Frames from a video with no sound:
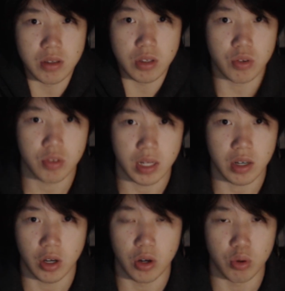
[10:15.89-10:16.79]
use their
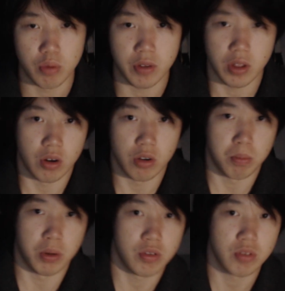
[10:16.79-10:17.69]
code for their own
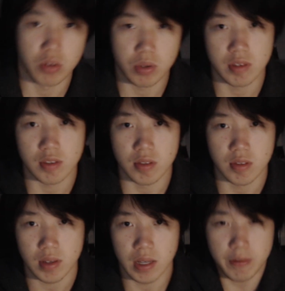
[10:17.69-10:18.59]
personal reasons.
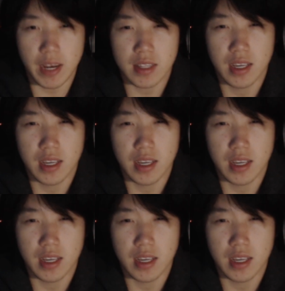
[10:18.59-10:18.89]
In fact,